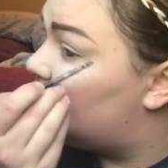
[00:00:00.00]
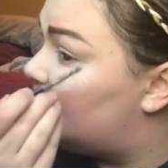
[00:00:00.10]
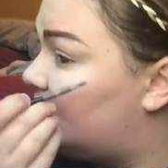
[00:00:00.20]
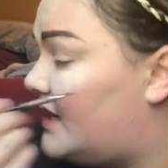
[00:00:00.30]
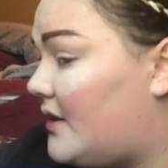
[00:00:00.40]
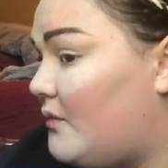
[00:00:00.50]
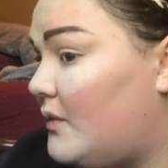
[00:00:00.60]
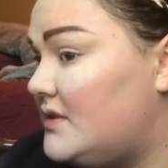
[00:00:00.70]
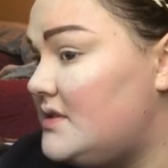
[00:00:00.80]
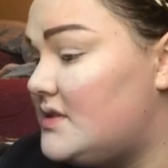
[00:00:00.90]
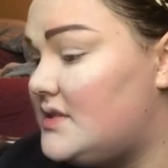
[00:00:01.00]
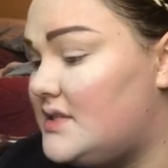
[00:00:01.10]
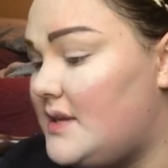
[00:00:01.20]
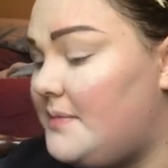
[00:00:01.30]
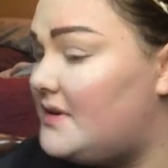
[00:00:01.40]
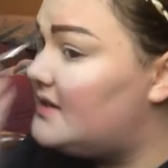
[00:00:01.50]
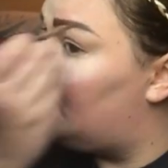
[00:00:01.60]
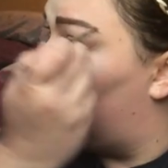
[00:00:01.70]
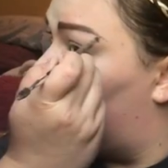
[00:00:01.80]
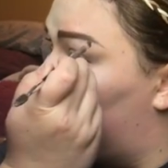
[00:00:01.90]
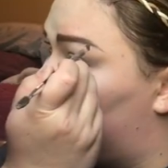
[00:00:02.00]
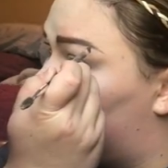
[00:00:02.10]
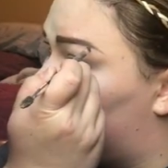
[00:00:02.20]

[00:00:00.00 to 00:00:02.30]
Just take it one step at a time,